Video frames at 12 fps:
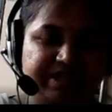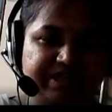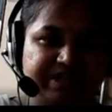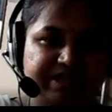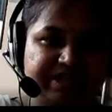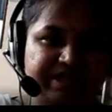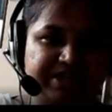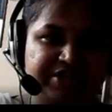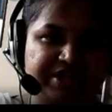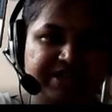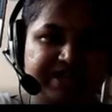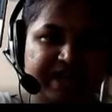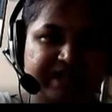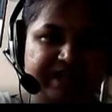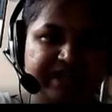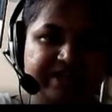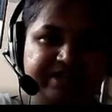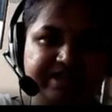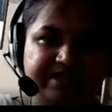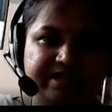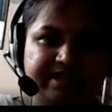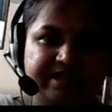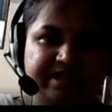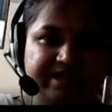station is acting as
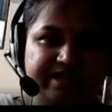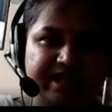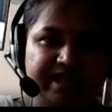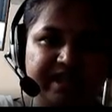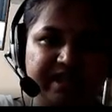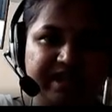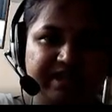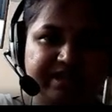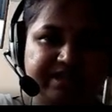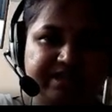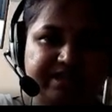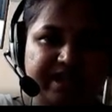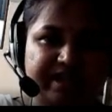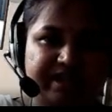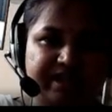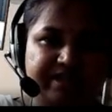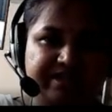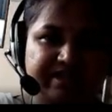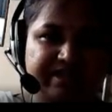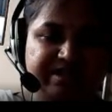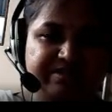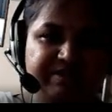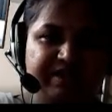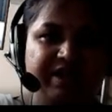a sender, and this is acting as a
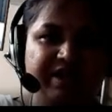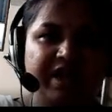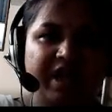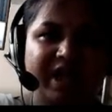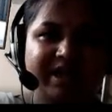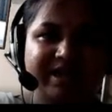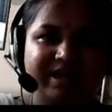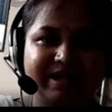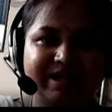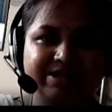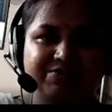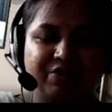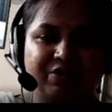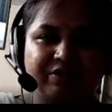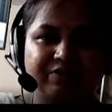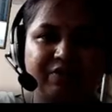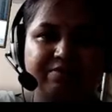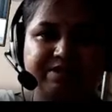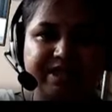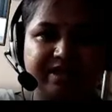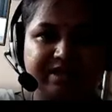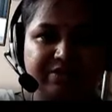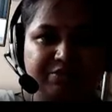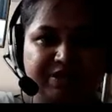receiver, and data is flowing from
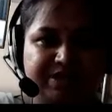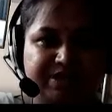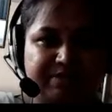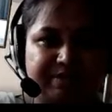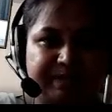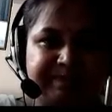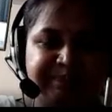sender to receiver.